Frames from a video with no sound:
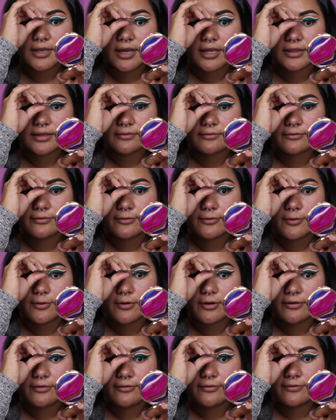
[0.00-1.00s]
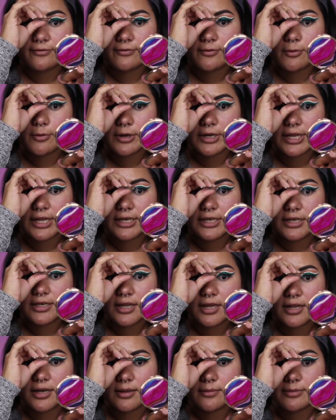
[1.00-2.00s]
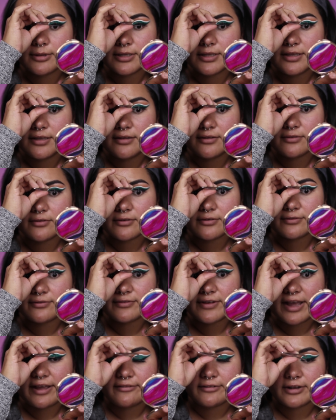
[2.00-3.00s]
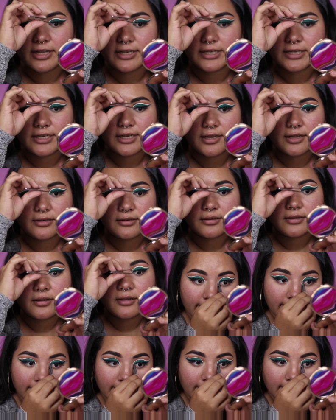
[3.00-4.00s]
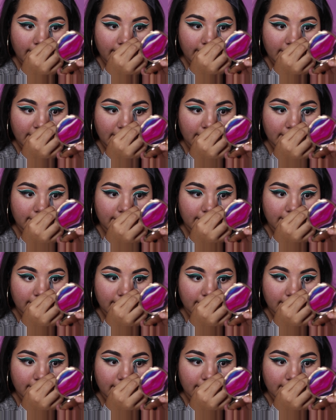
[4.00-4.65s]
I got them for $4.99, I believe, or $5.99. Oh my god.